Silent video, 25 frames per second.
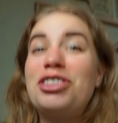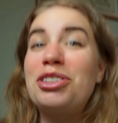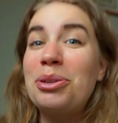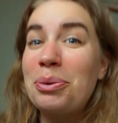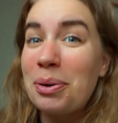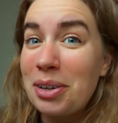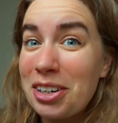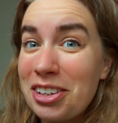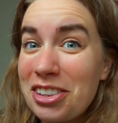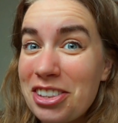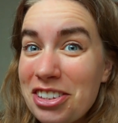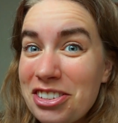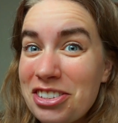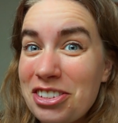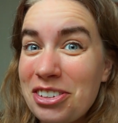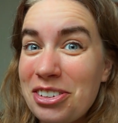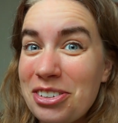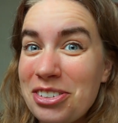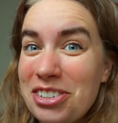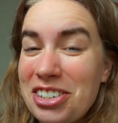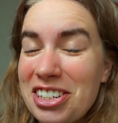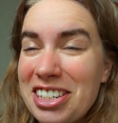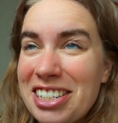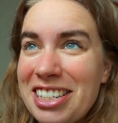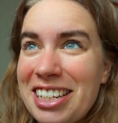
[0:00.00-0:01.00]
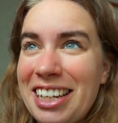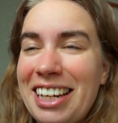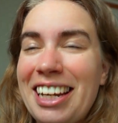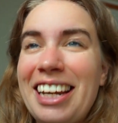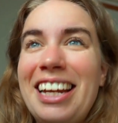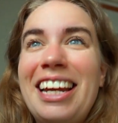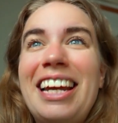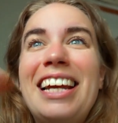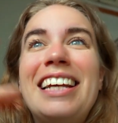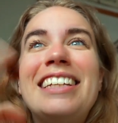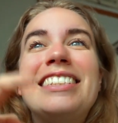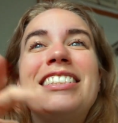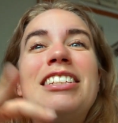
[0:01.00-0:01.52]
So one of the solutions here
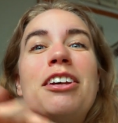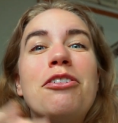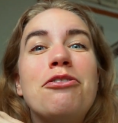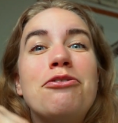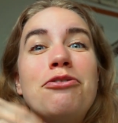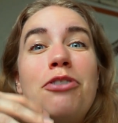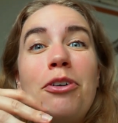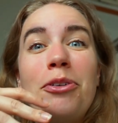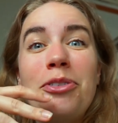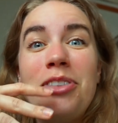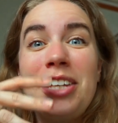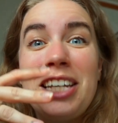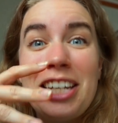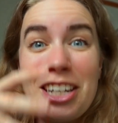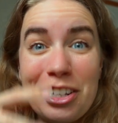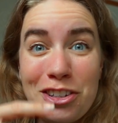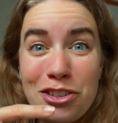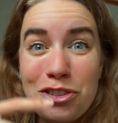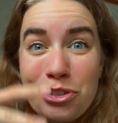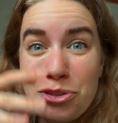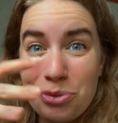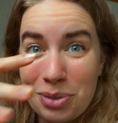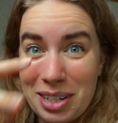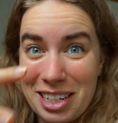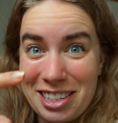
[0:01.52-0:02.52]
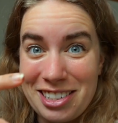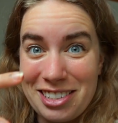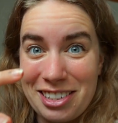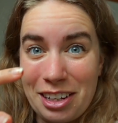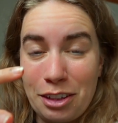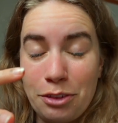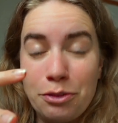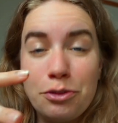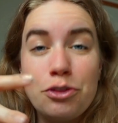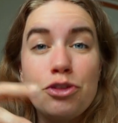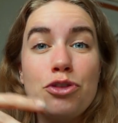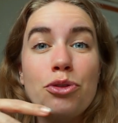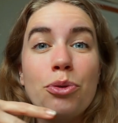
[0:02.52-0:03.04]
is for the industry
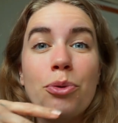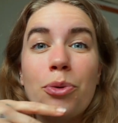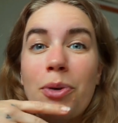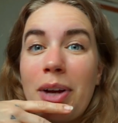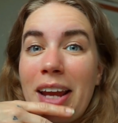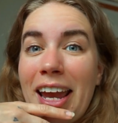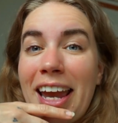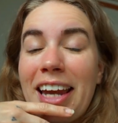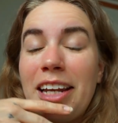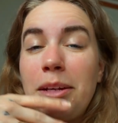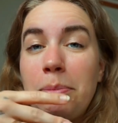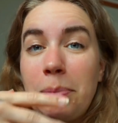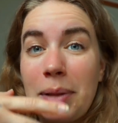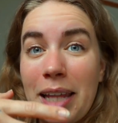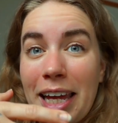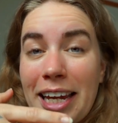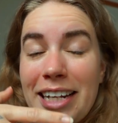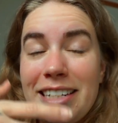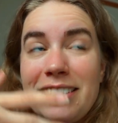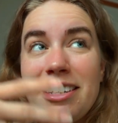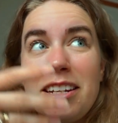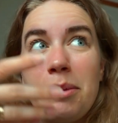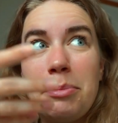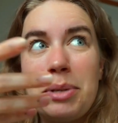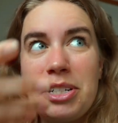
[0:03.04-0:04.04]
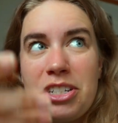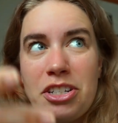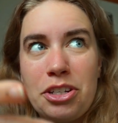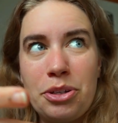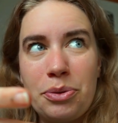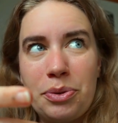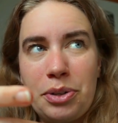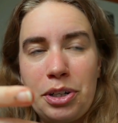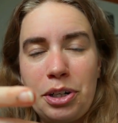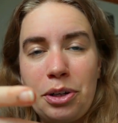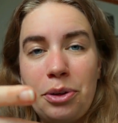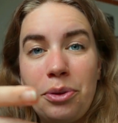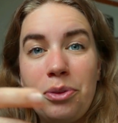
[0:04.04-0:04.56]
itself to create blades in a
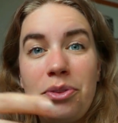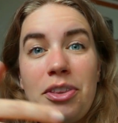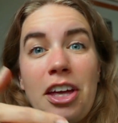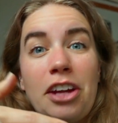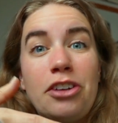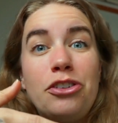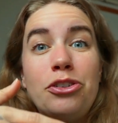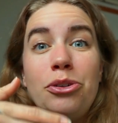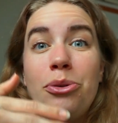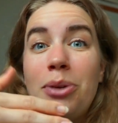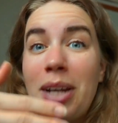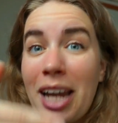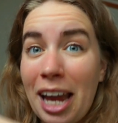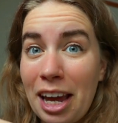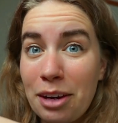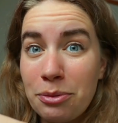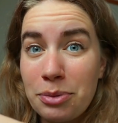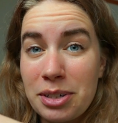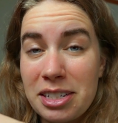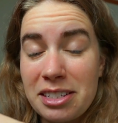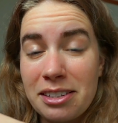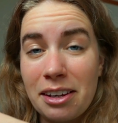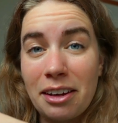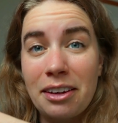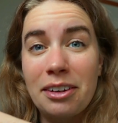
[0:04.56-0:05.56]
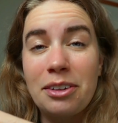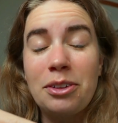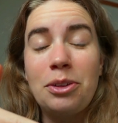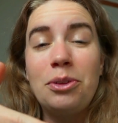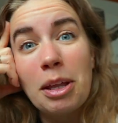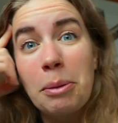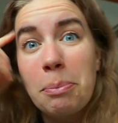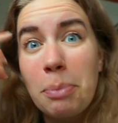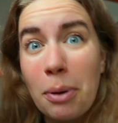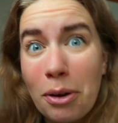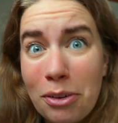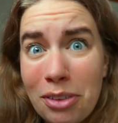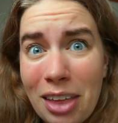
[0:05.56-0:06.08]
material that you can recycle
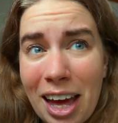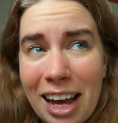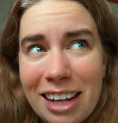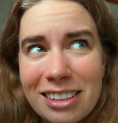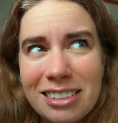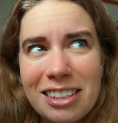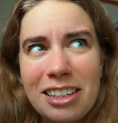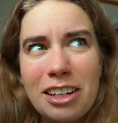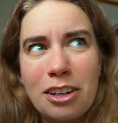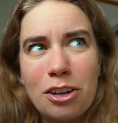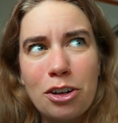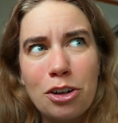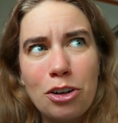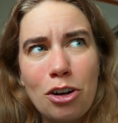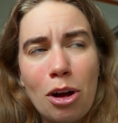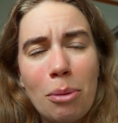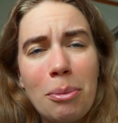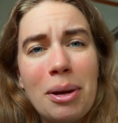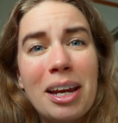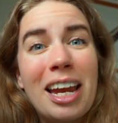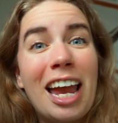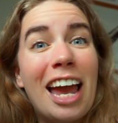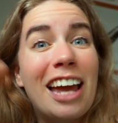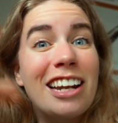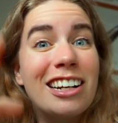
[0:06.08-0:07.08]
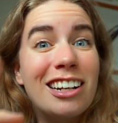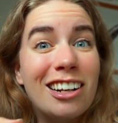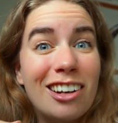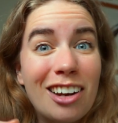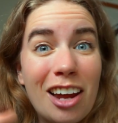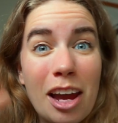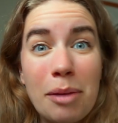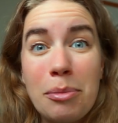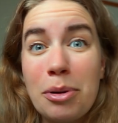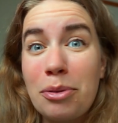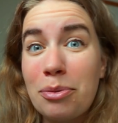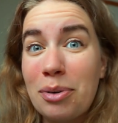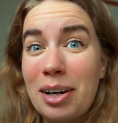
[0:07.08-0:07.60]
that both has an economic and
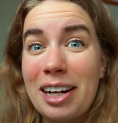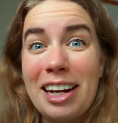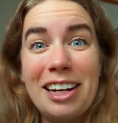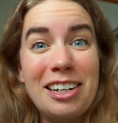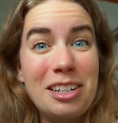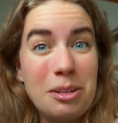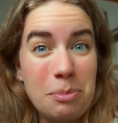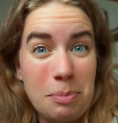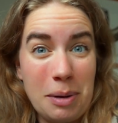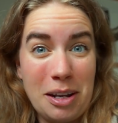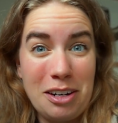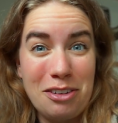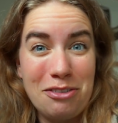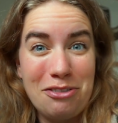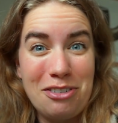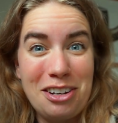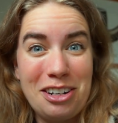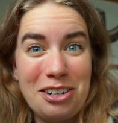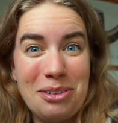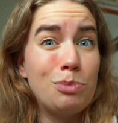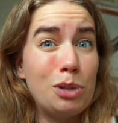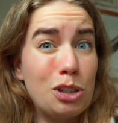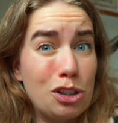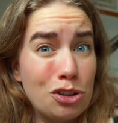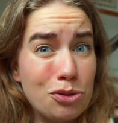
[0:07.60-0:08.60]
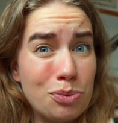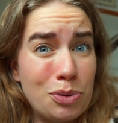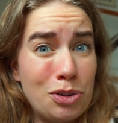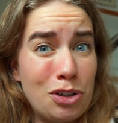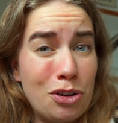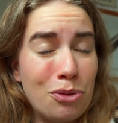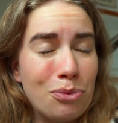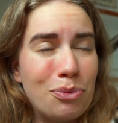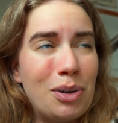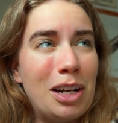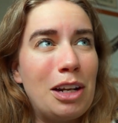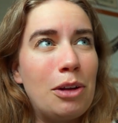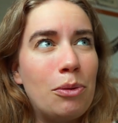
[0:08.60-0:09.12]
climate related benefit because we
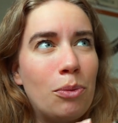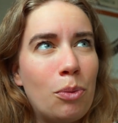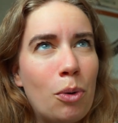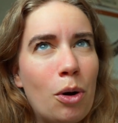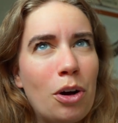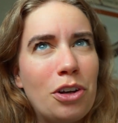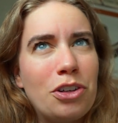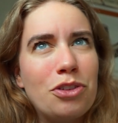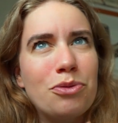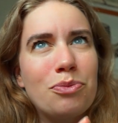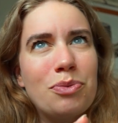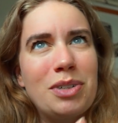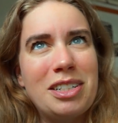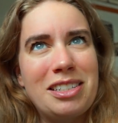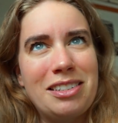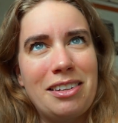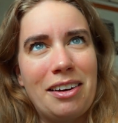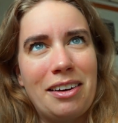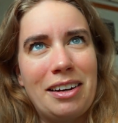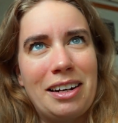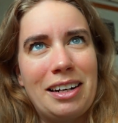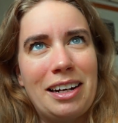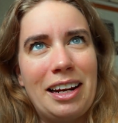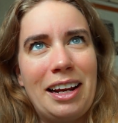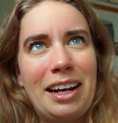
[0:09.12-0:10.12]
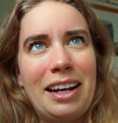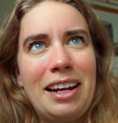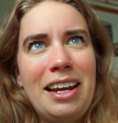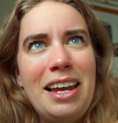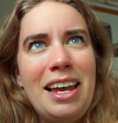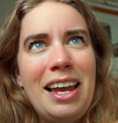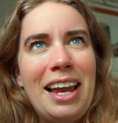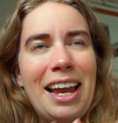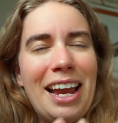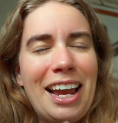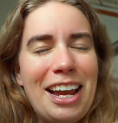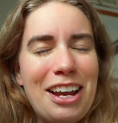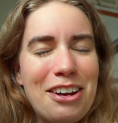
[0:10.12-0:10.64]
don't really want recycling
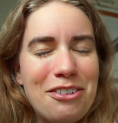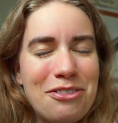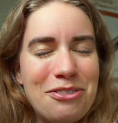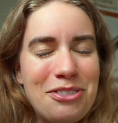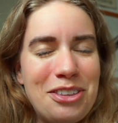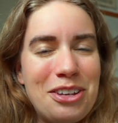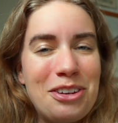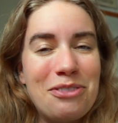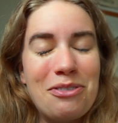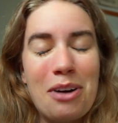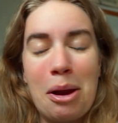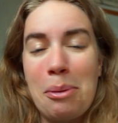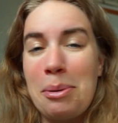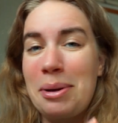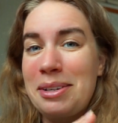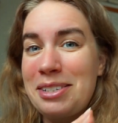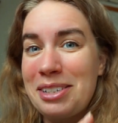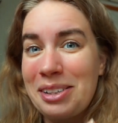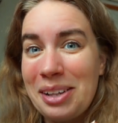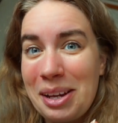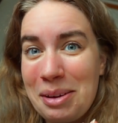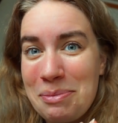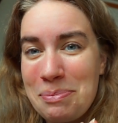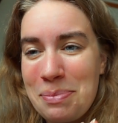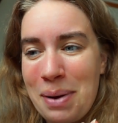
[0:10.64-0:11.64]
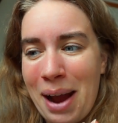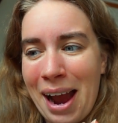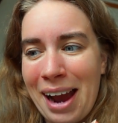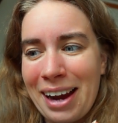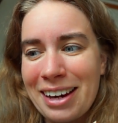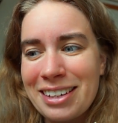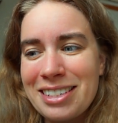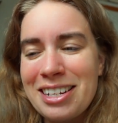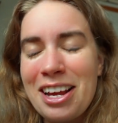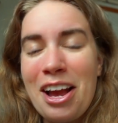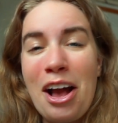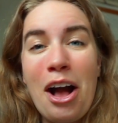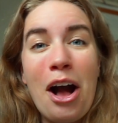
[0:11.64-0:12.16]
if the environmental
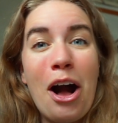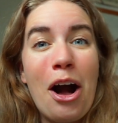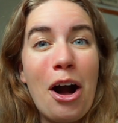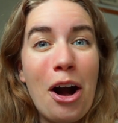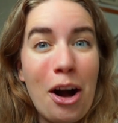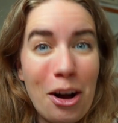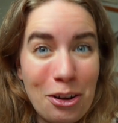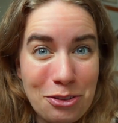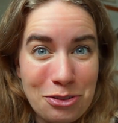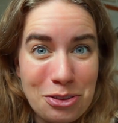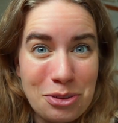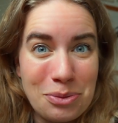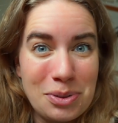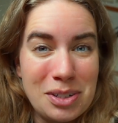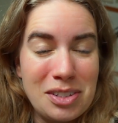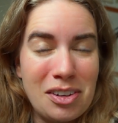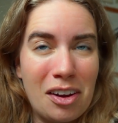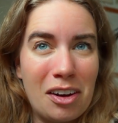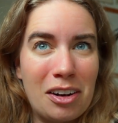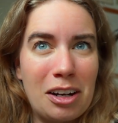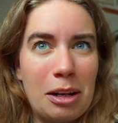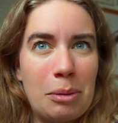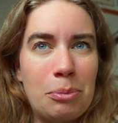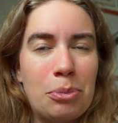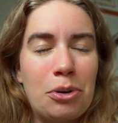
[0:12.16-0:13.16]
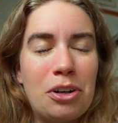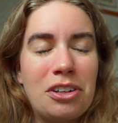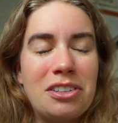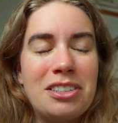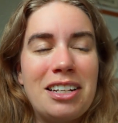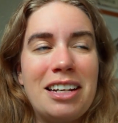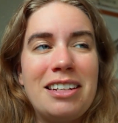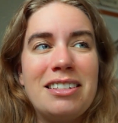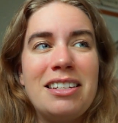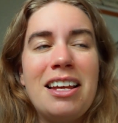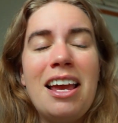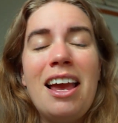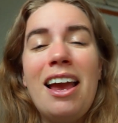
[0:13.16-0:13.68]
impact of the recycling
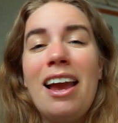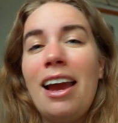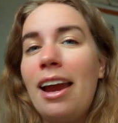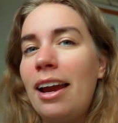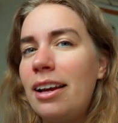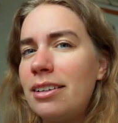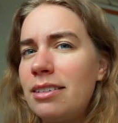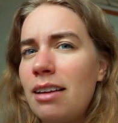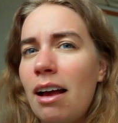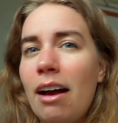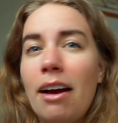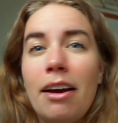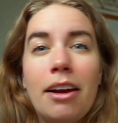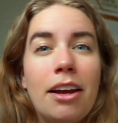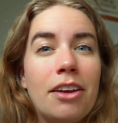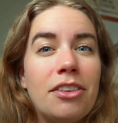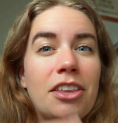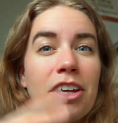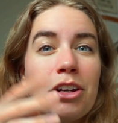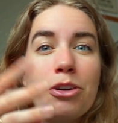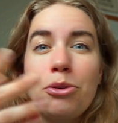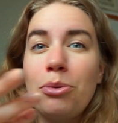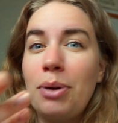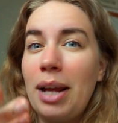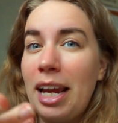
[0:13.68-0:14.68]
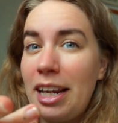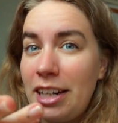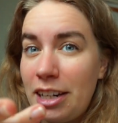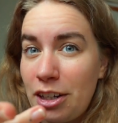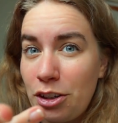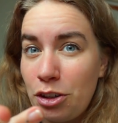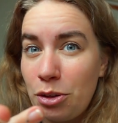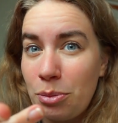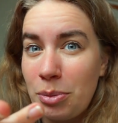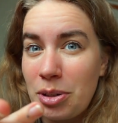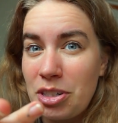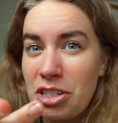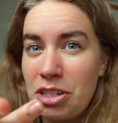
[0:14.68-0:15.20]
process is higher than creating
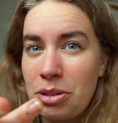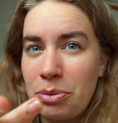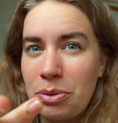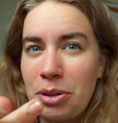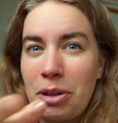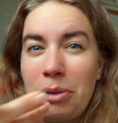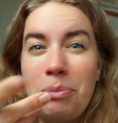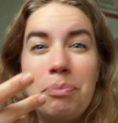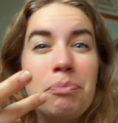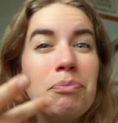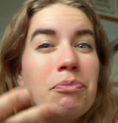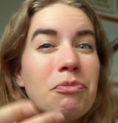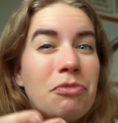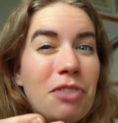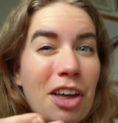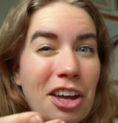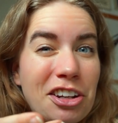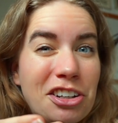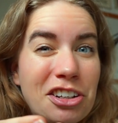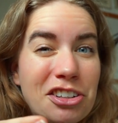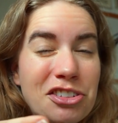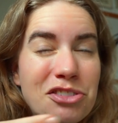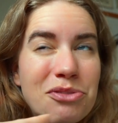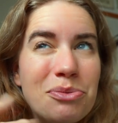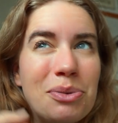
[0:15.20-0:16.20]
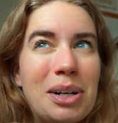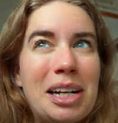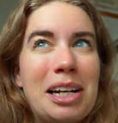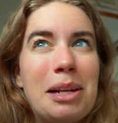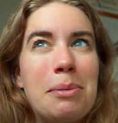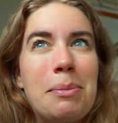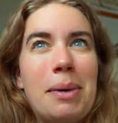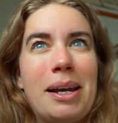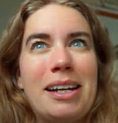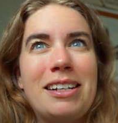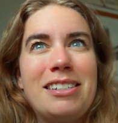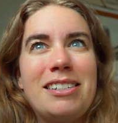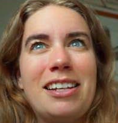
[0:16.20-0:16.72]
new material that doesn't really
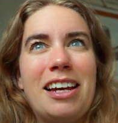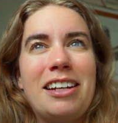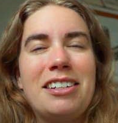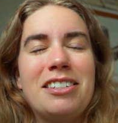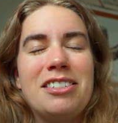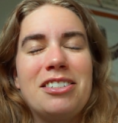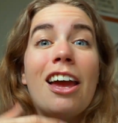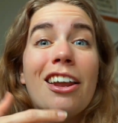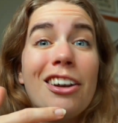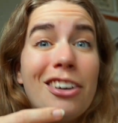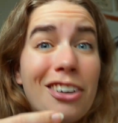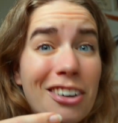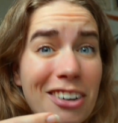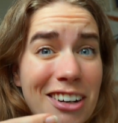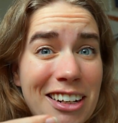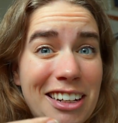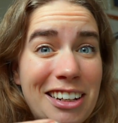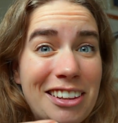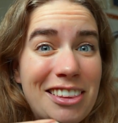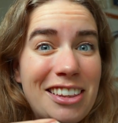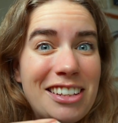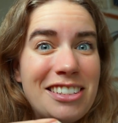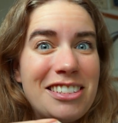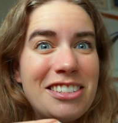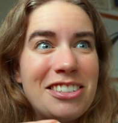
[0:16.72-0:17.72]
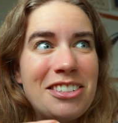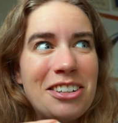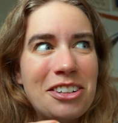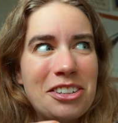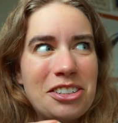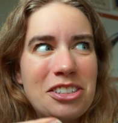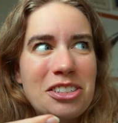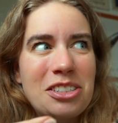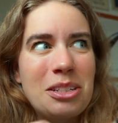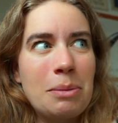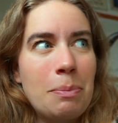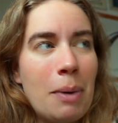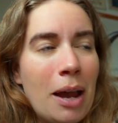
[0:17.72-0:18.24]
make sense. And luckily, this is not
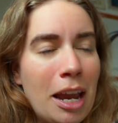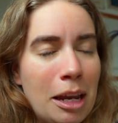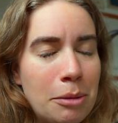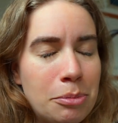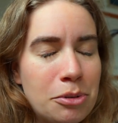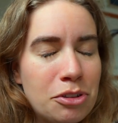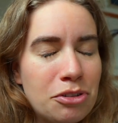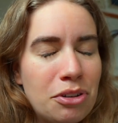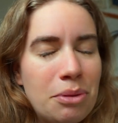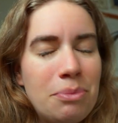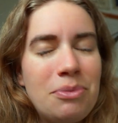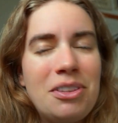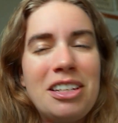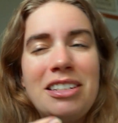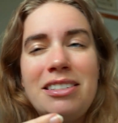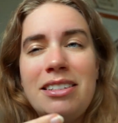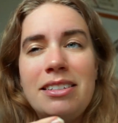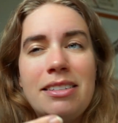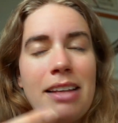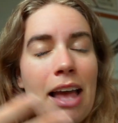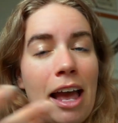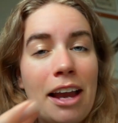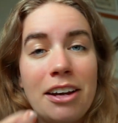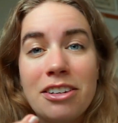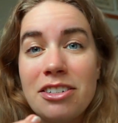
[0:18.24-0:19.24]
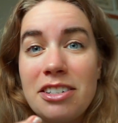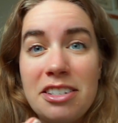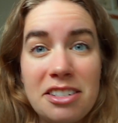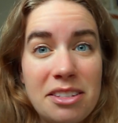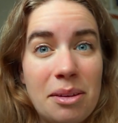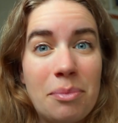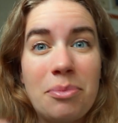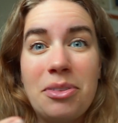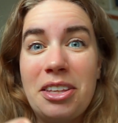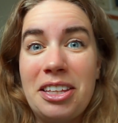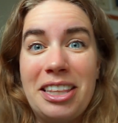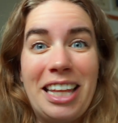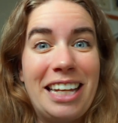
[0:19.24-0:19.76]
just a pipe dream, this is actually
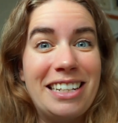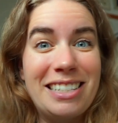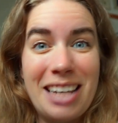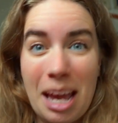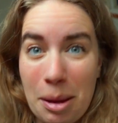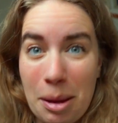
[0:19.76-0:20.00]
something that's